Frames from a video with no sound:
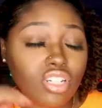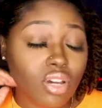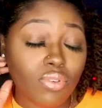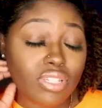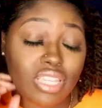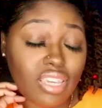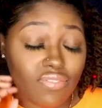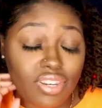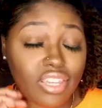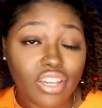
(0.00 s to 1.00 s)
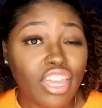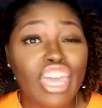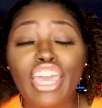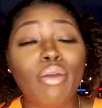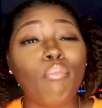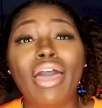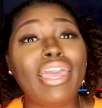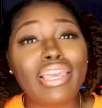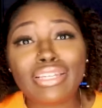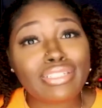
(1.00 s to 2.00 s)
John was the infidel, and
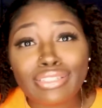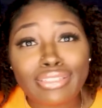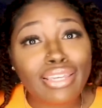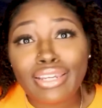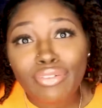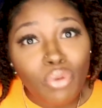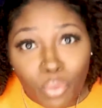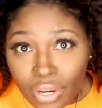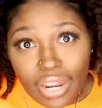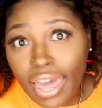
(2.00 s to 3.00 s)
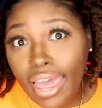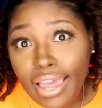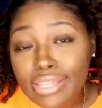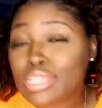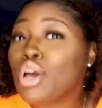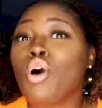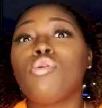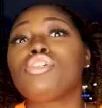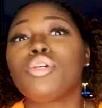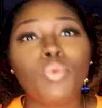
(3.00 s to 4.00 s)
Mike is didn't even realize
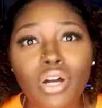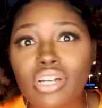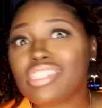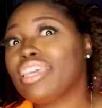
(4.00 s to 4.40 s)
who she was,